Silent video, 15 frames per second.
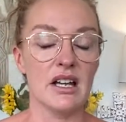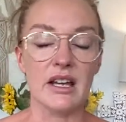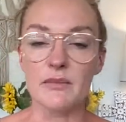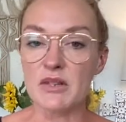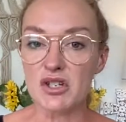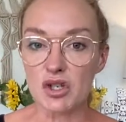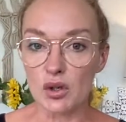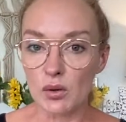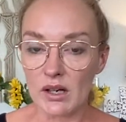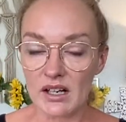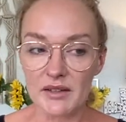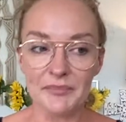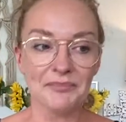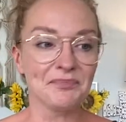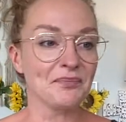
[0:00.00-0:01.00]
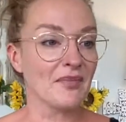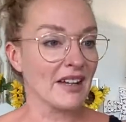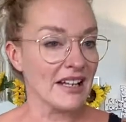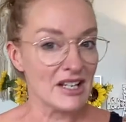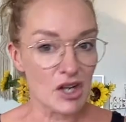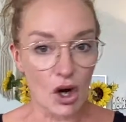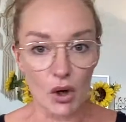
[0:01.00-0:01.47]
Immature,
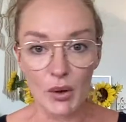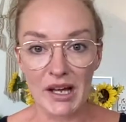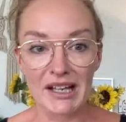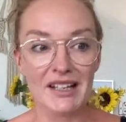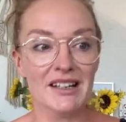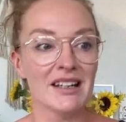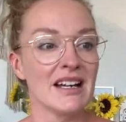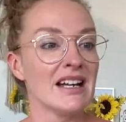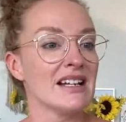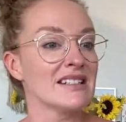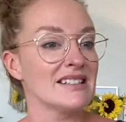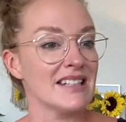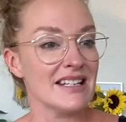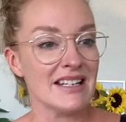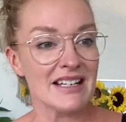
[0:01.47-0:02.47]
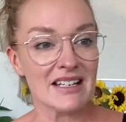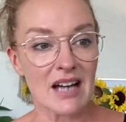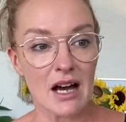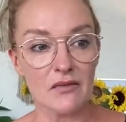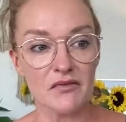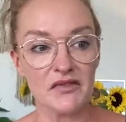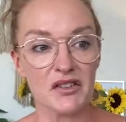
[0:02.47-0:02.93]
egoic, seeking
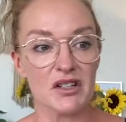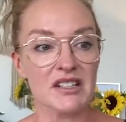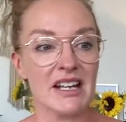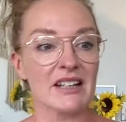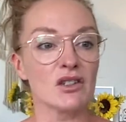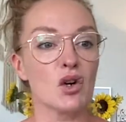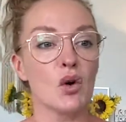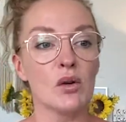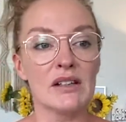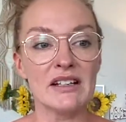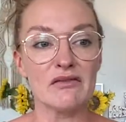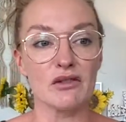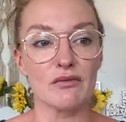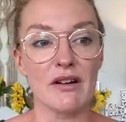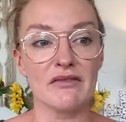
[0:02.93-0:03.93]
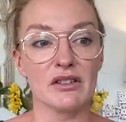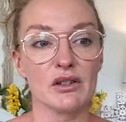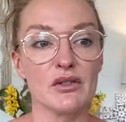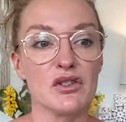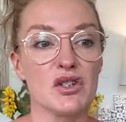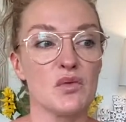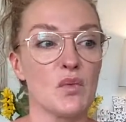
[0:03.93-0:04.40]
comfort and calling for
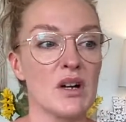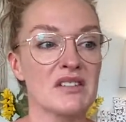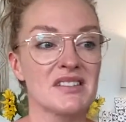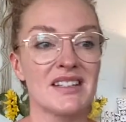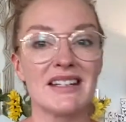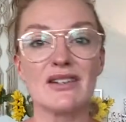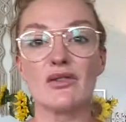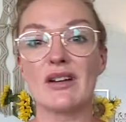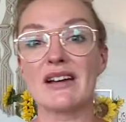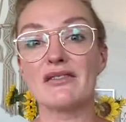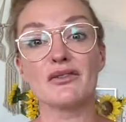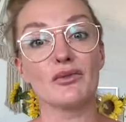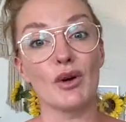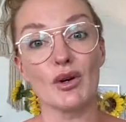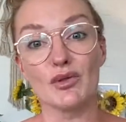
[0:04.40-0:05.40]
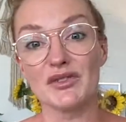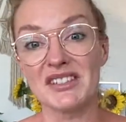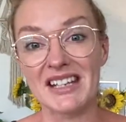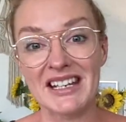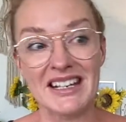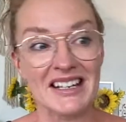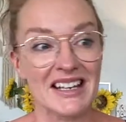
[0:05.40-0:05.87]
revolution while sitting on our thrones
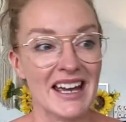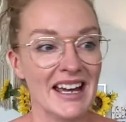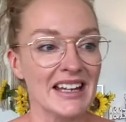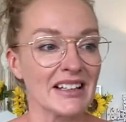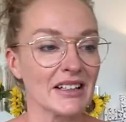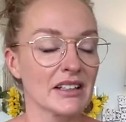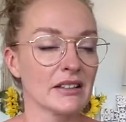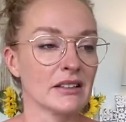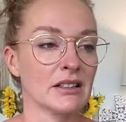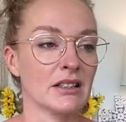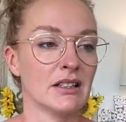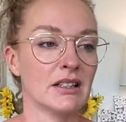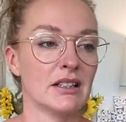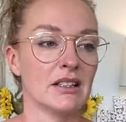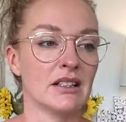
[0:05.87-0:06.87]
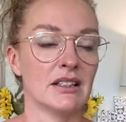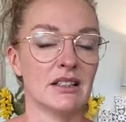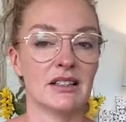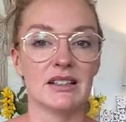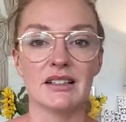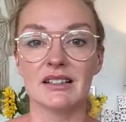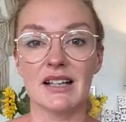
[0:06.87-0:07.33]
eating cake.
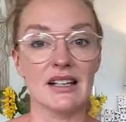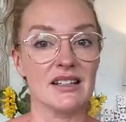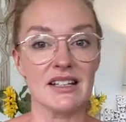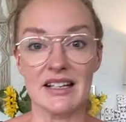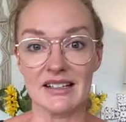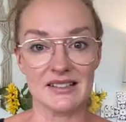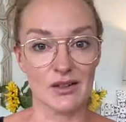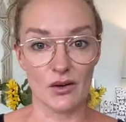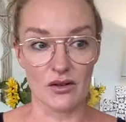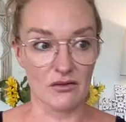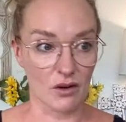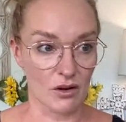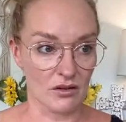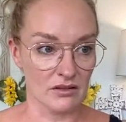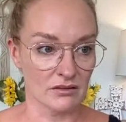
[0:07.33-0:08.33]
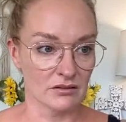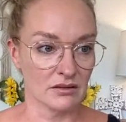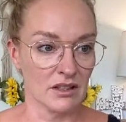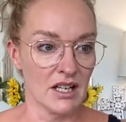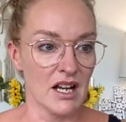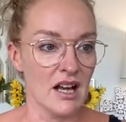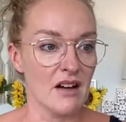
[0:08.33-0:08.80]
Nothing has gone wrong,
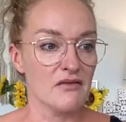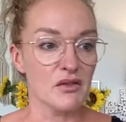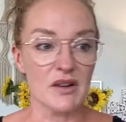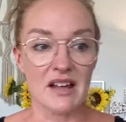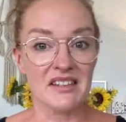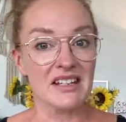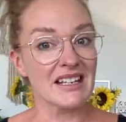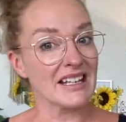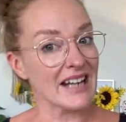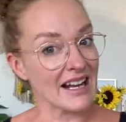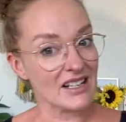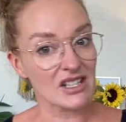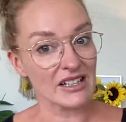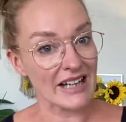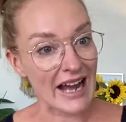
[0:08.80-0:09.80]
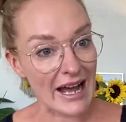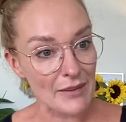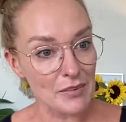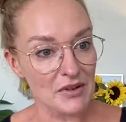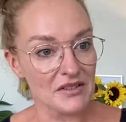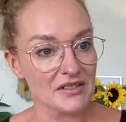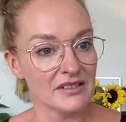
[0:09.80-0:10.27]
for nothing can actually
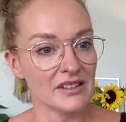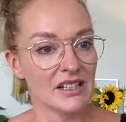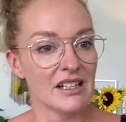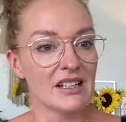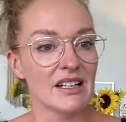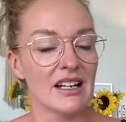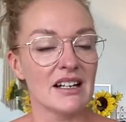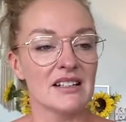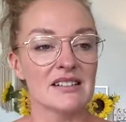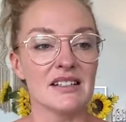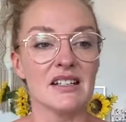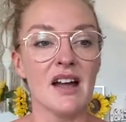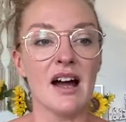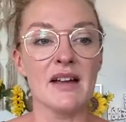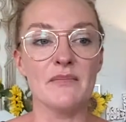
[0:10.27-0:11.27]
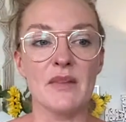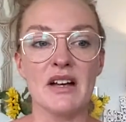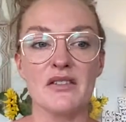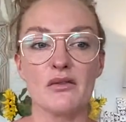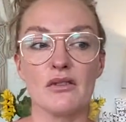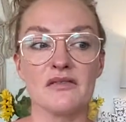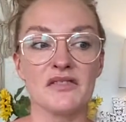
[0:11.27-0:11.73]
happen. It is a nightmare
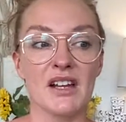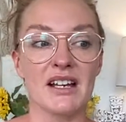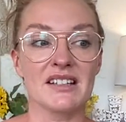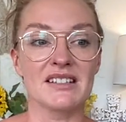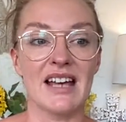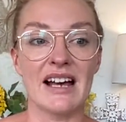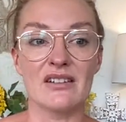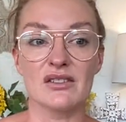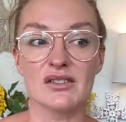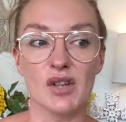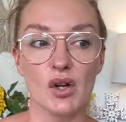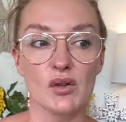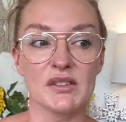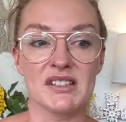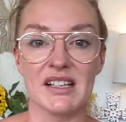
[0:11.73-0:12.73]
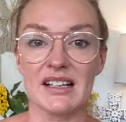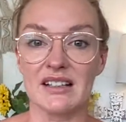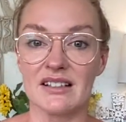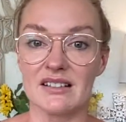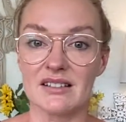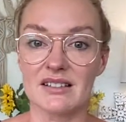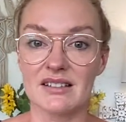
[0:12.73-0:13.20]
that reflects our soul
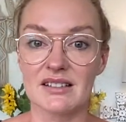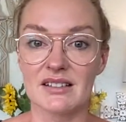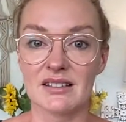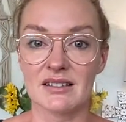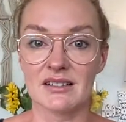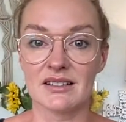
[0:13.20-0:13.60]
sickness,